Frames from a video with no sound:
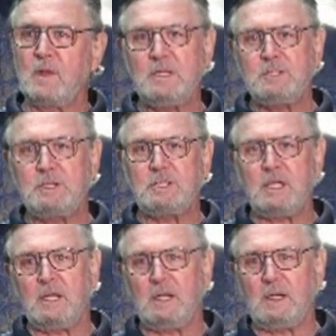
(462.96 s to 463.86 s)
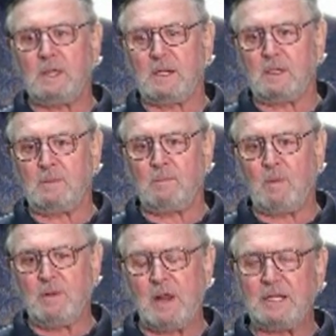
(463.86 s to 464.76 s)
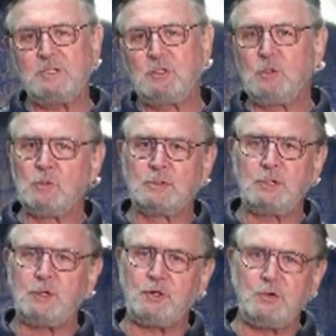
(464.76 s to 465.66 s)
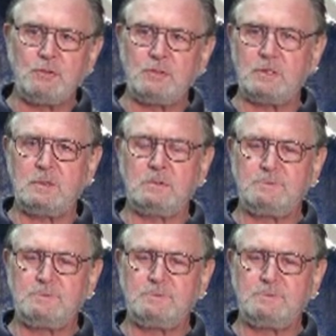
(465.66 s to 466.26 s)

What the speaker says: it's just a nice tool to use.